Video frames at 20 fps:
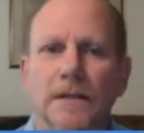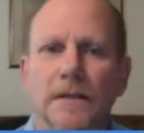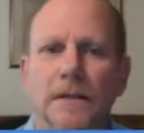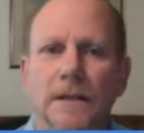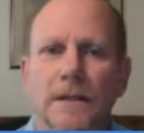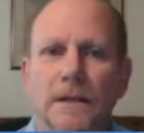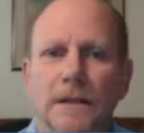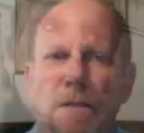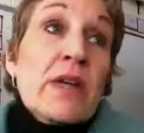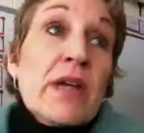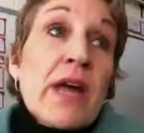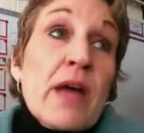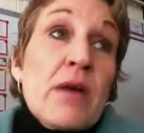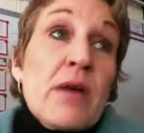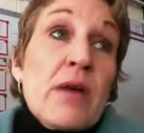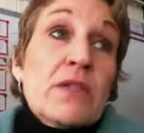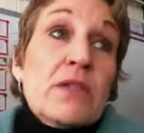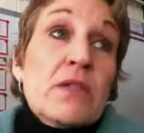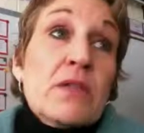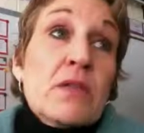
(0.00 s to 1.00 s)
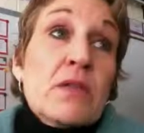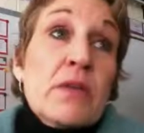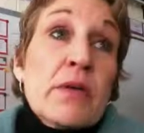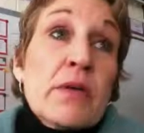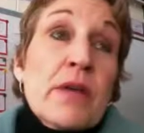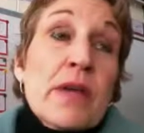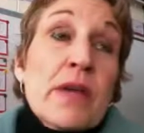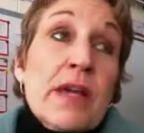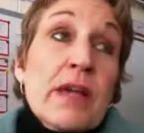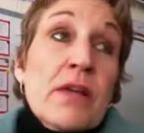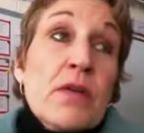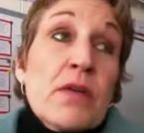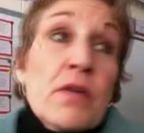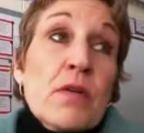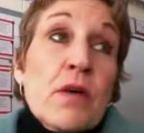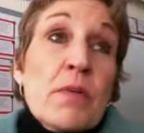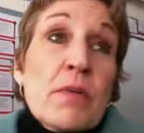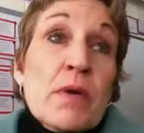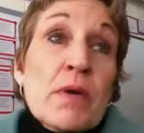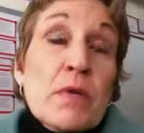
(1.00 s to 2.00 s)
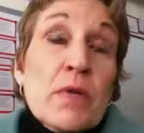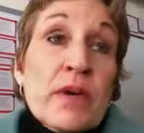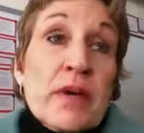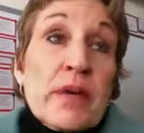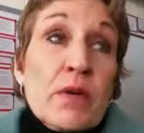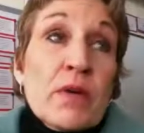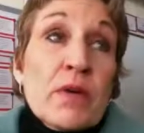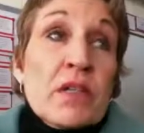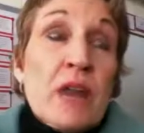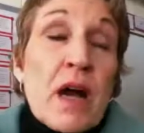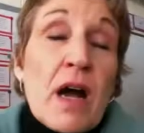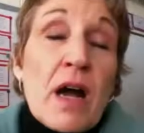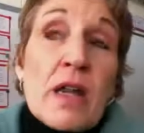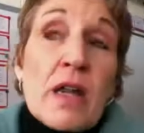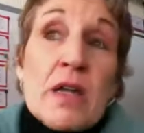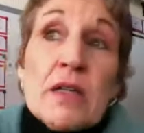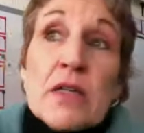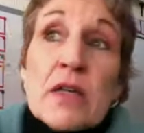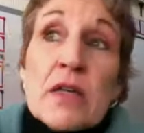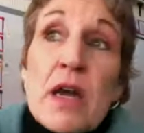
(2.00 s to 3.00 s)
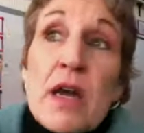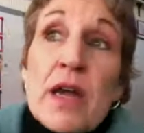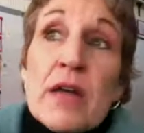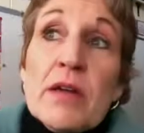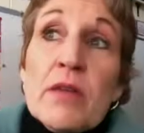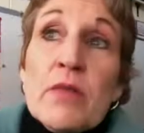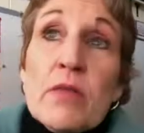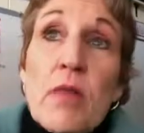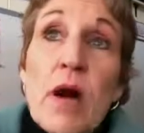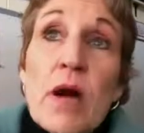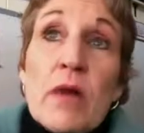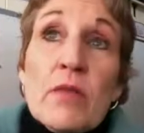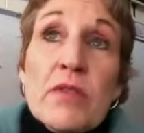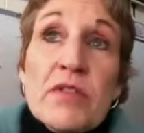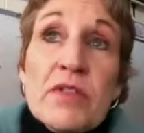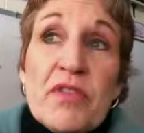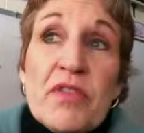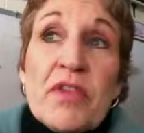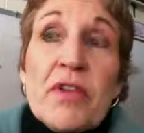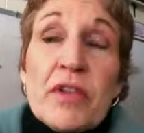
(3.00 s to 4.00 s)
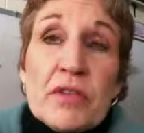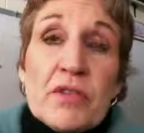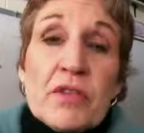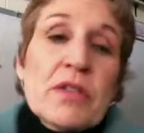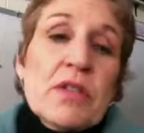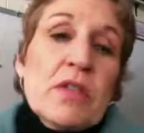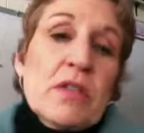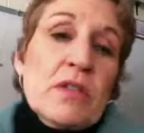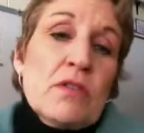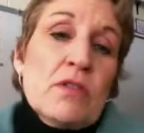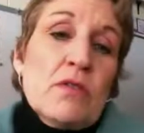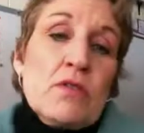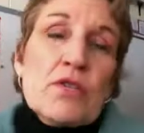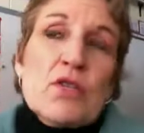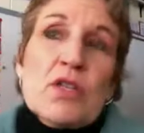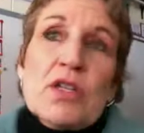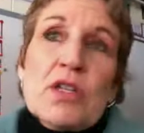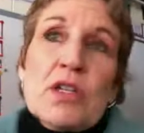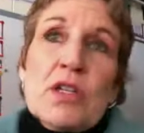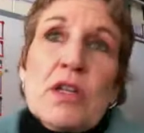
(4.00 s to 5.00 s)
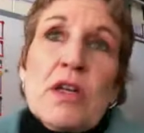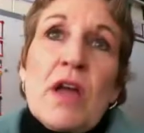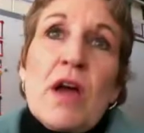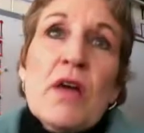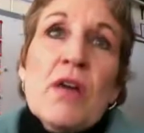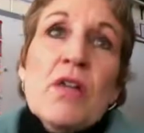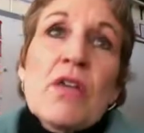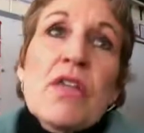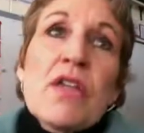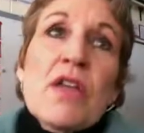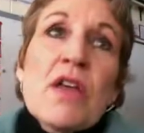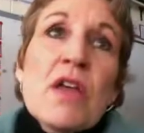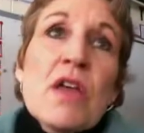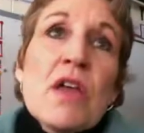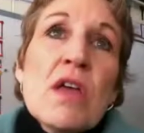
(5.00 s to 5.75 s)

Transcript: Well, when I grew up, or when I went to college, I was very interested in nutrition and health,